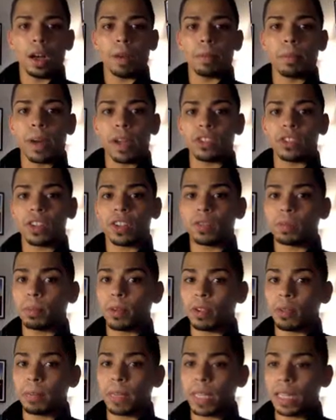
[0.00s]
Projects
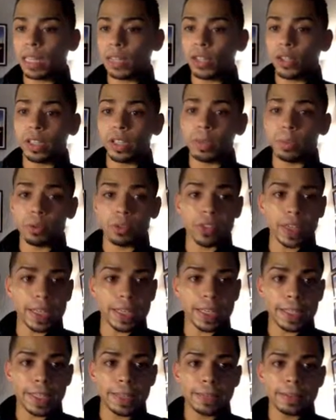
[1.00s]
must be clearly
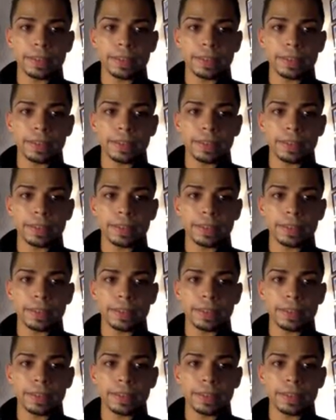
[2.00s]
presented,